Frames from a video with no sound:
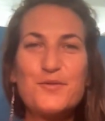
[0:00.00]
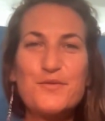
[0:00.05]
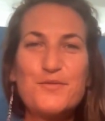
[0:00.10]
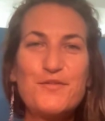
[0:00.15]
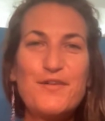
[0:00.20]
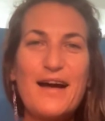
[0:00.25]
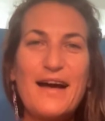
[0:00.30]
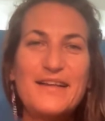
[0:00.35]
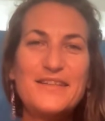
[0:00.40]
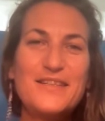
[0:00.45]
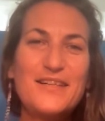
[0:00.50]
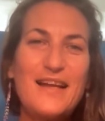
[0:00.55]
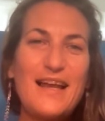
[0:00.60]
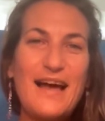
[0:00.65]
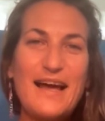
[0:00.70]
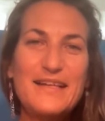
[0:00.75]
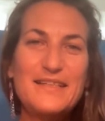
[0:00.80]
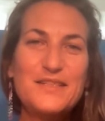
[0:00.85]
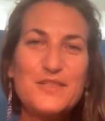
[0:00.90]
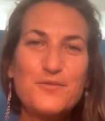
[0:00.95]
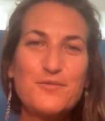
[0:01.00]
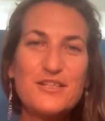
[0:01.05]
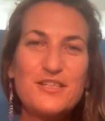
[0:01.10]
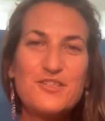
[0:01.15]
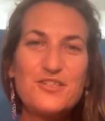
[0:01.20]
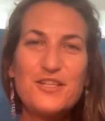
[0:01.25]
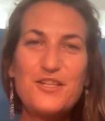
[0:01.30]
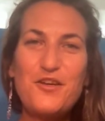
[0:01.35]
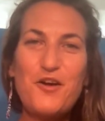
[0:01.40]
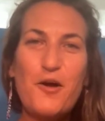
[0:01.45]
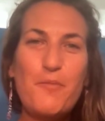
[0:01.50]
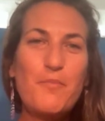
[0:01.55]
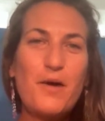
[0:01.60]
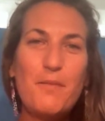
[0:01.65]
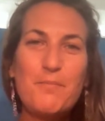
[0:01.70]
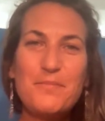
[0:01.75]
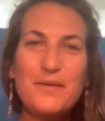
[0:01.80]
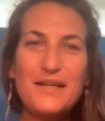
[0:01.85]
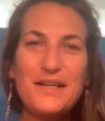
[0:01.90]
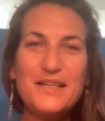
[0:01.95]
find the light switch and you are
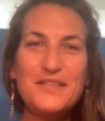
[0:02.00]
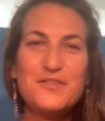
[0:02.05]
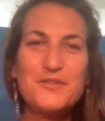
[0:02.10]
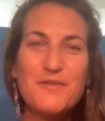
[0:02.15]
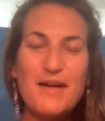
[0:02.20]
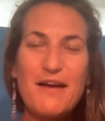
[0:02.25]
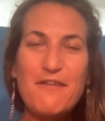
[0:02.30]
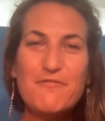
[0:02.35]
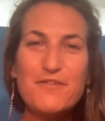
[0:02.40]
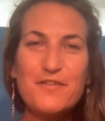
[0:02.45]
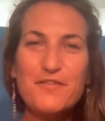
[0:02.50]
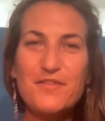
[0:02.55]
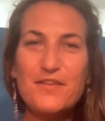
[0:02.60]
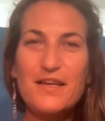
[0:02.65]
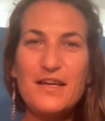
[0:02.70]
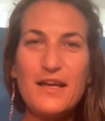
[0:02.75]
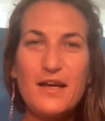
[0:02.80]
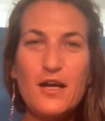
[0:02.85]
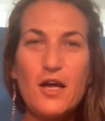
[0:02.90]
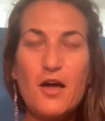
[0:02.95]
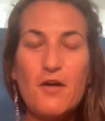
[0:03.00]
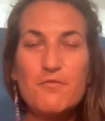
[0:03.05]
bumping into everything,